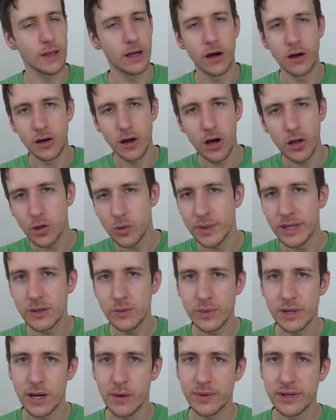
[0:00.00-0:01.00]
On Halloween,
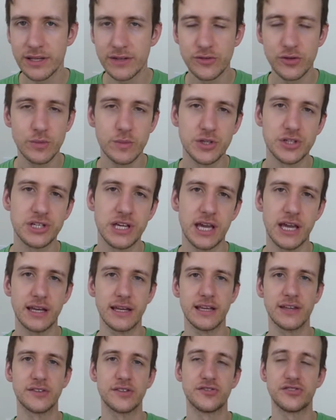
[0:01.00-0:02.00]
when I would eat too much
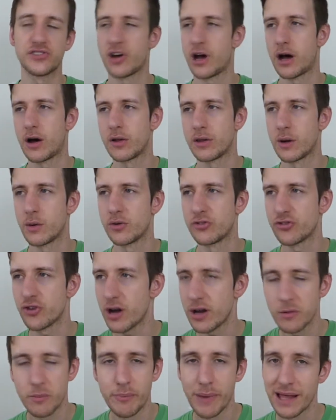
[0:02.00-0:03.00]
candy as a child, I would
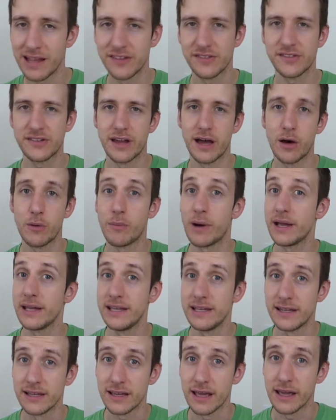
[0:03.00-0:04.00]
try to balance it out by
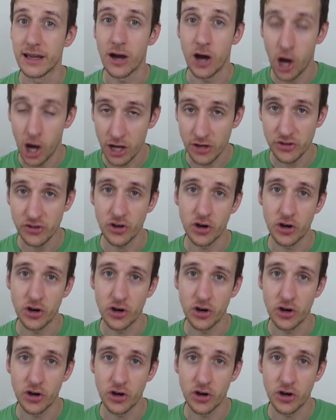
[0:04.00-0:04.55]
eating a hot